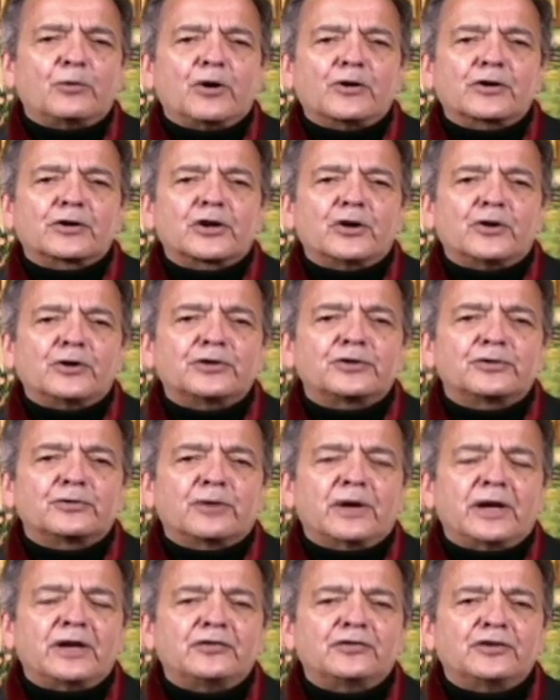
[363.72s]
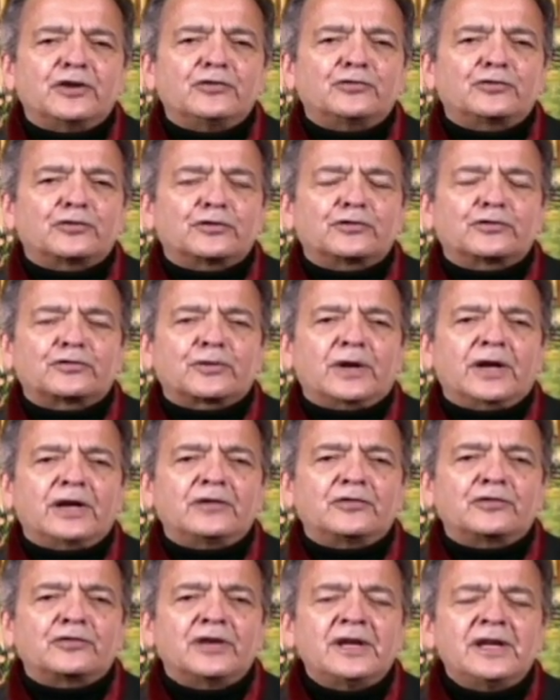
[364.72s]
they weren't going to raise interest
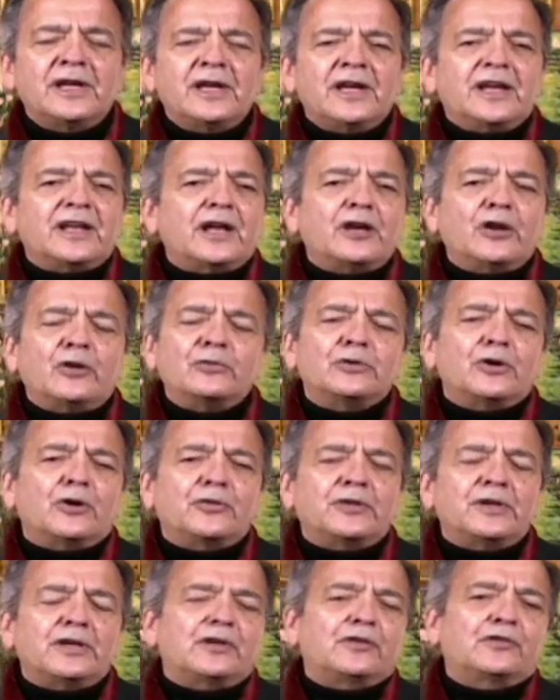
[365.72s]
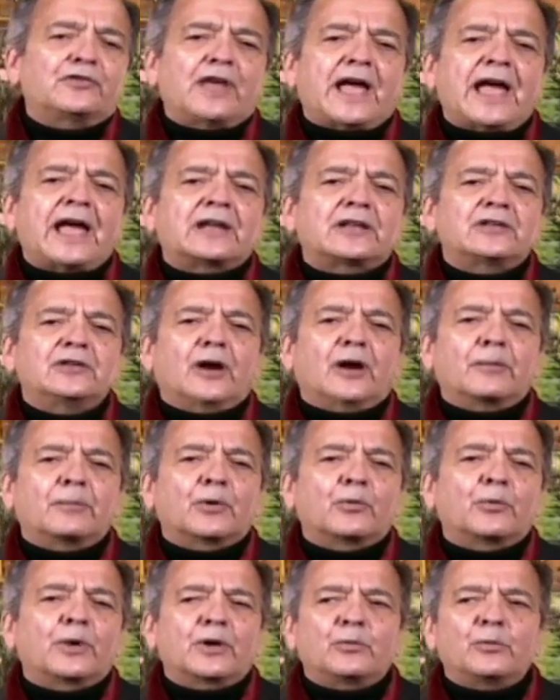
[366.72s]
rates. And I don't know the exact
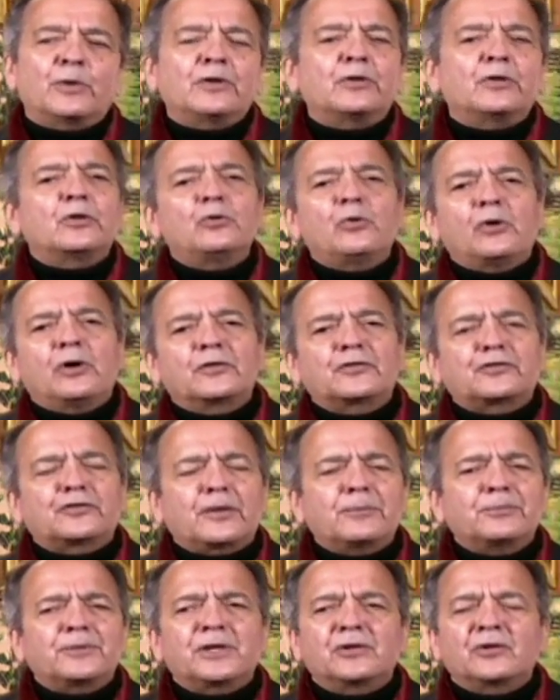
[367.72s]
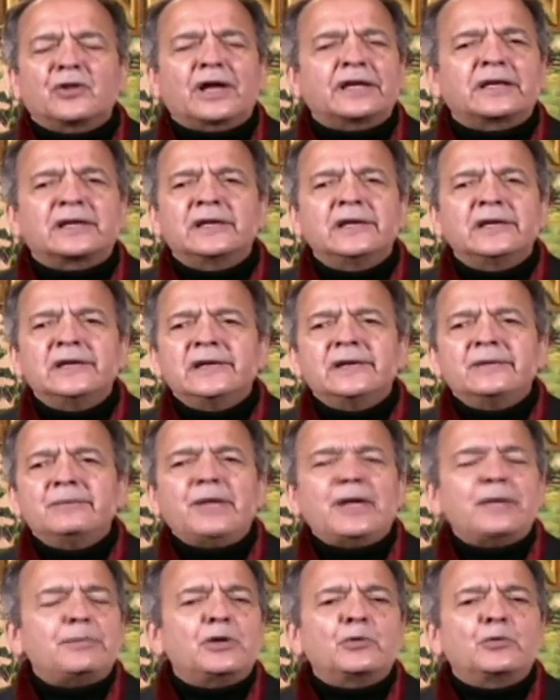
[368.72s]
number. When it went along something like
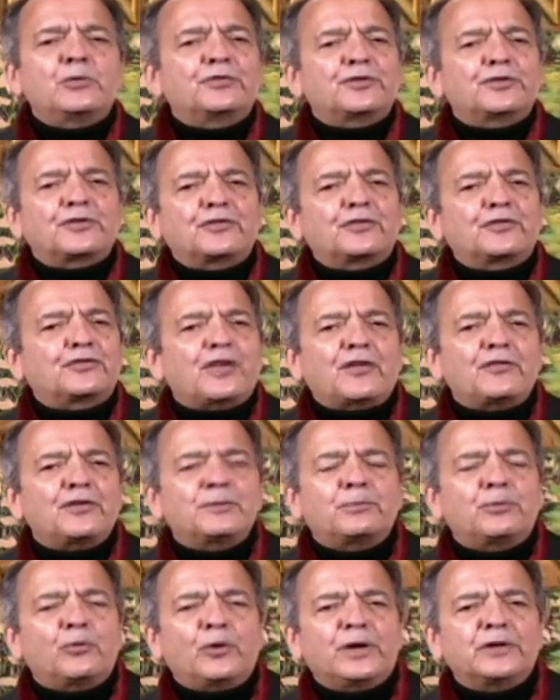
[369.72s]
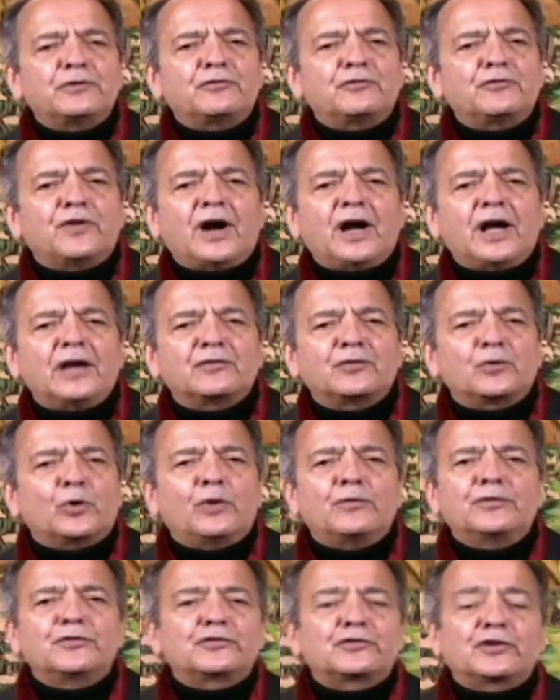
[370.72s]
maybe it was at 7.5
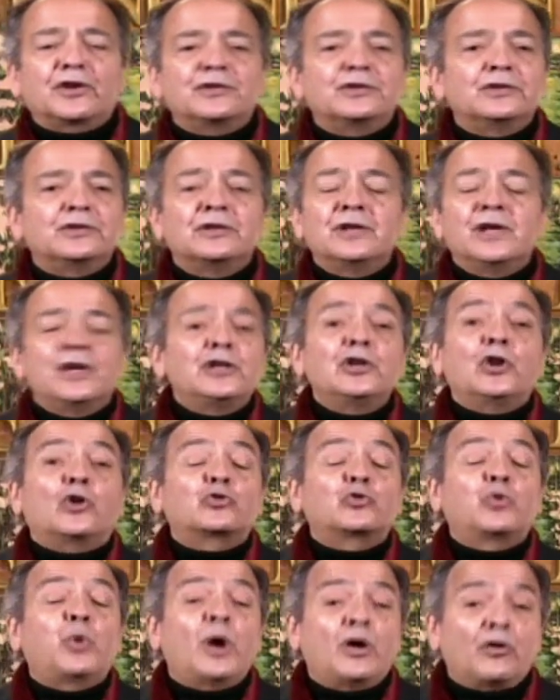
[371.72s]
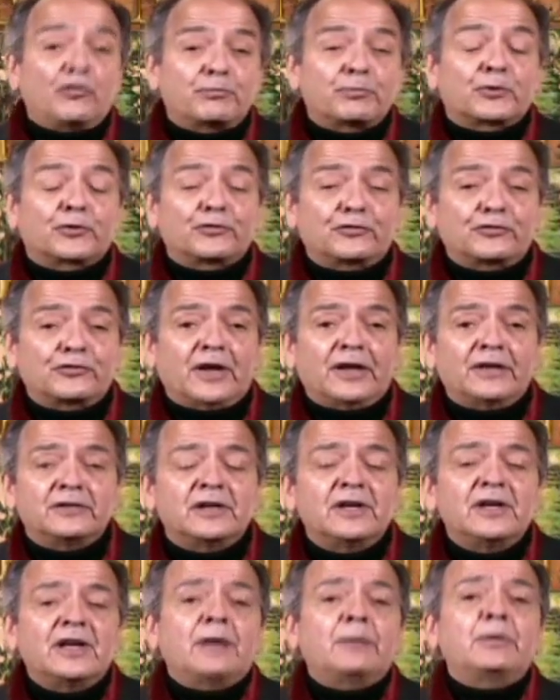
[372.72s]
and all of a sudden, you know,
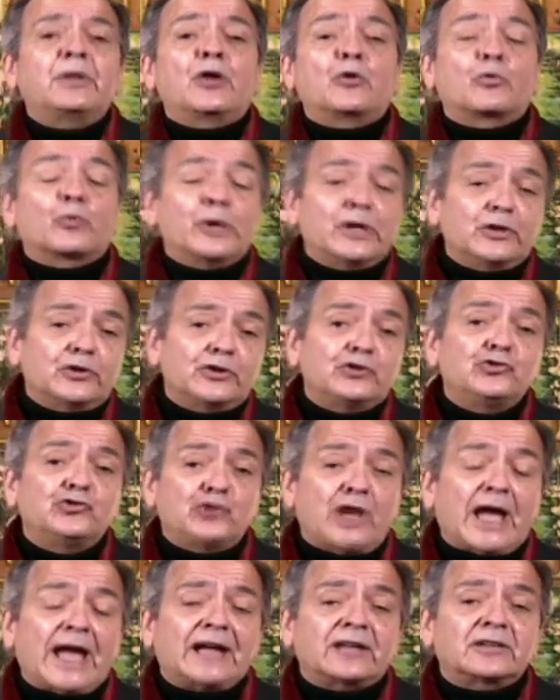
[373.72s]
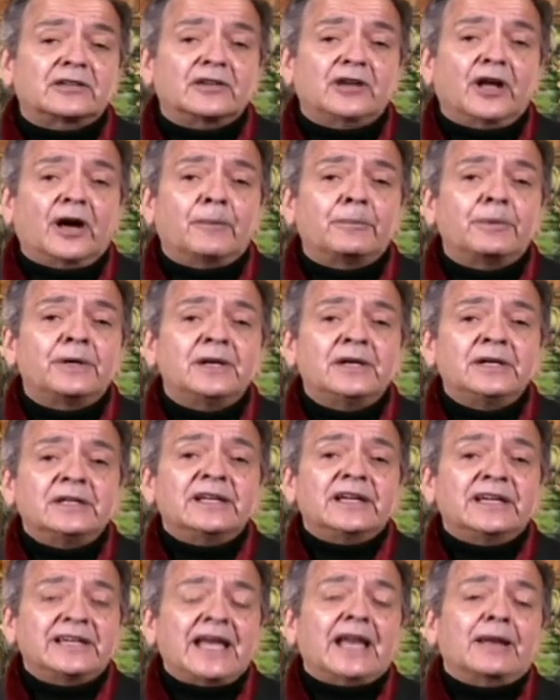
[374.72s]
12%. I mean, they really jacked it up.
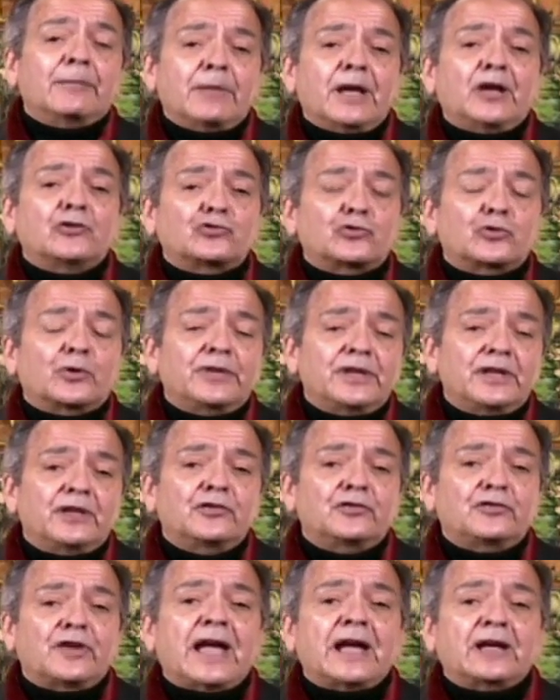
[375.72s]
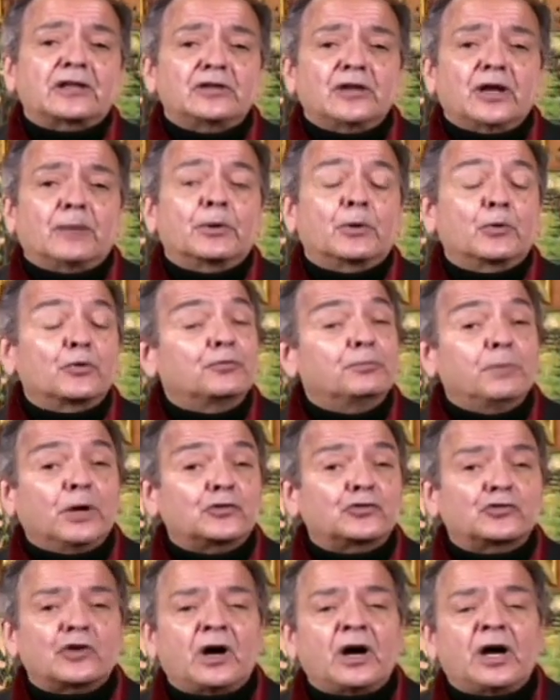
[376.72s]
Again, I'm not sure the exact number. It was
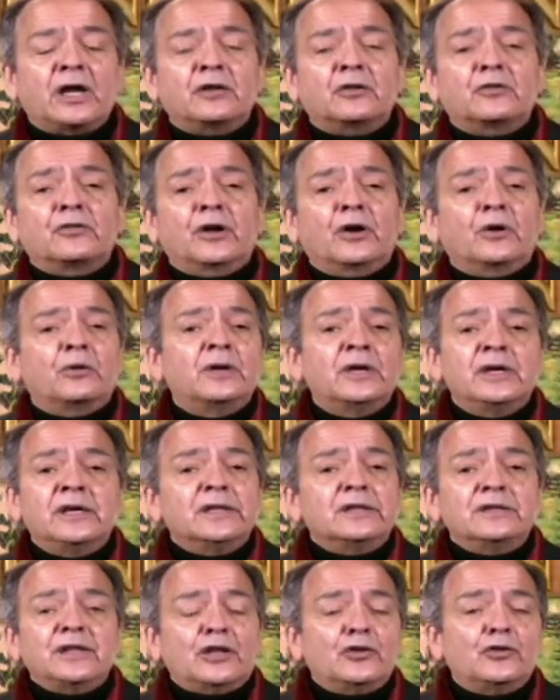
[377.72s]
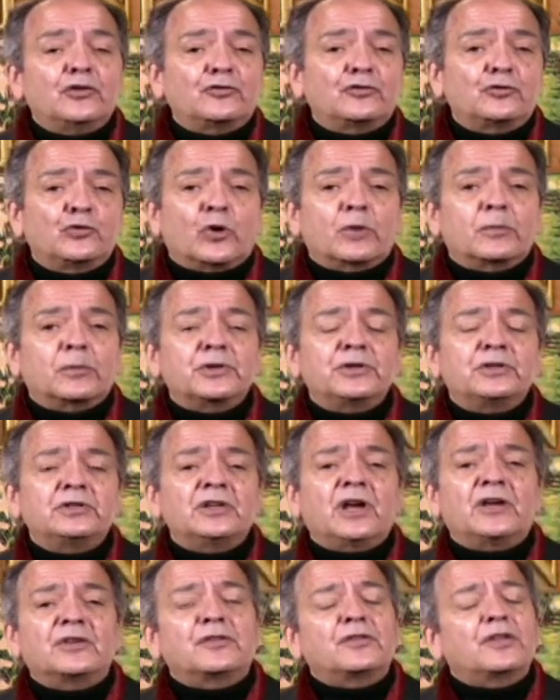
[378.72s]
much higher, though, than is normally
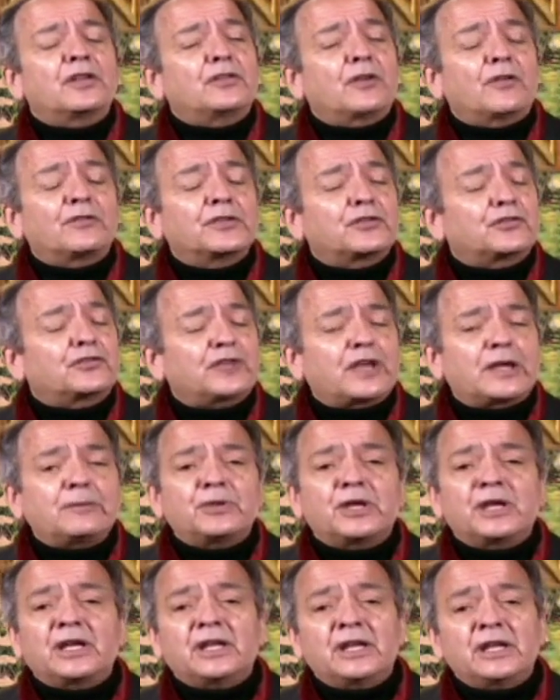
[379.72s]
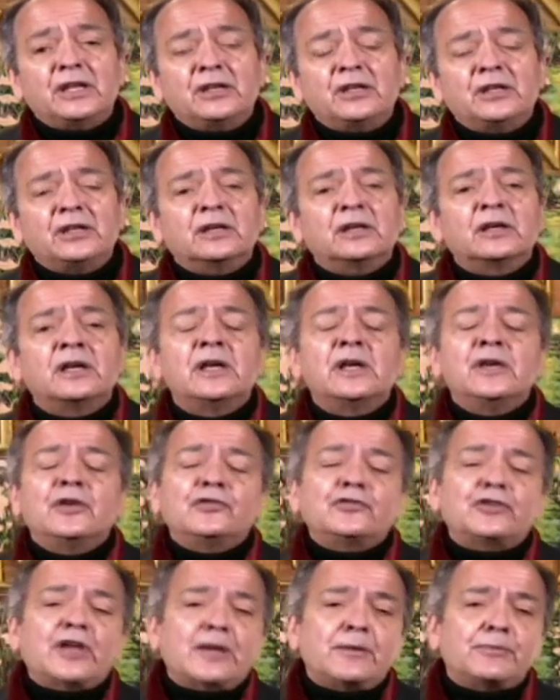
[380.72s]
done. And they've done the same thing in India,
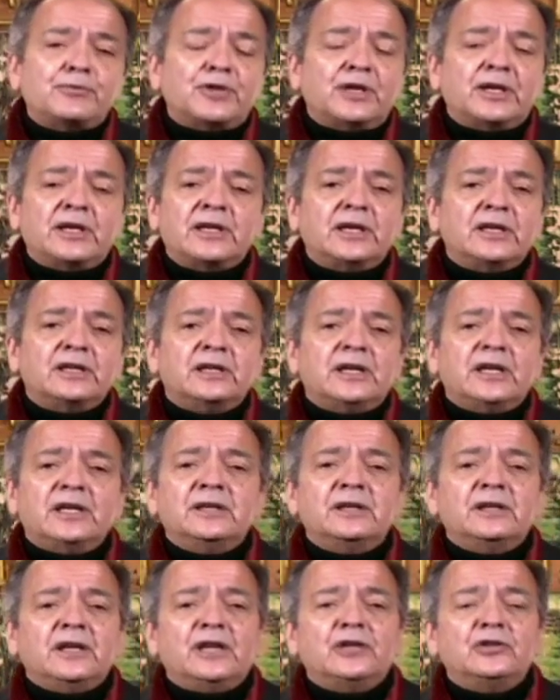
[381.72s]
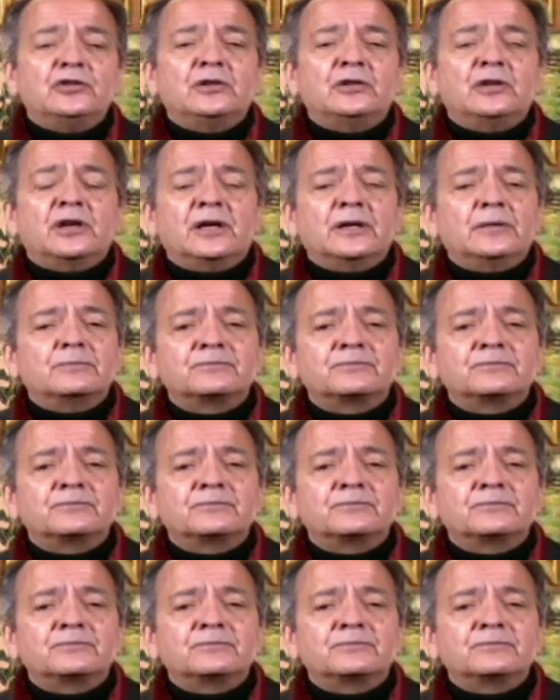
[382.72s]
same thing in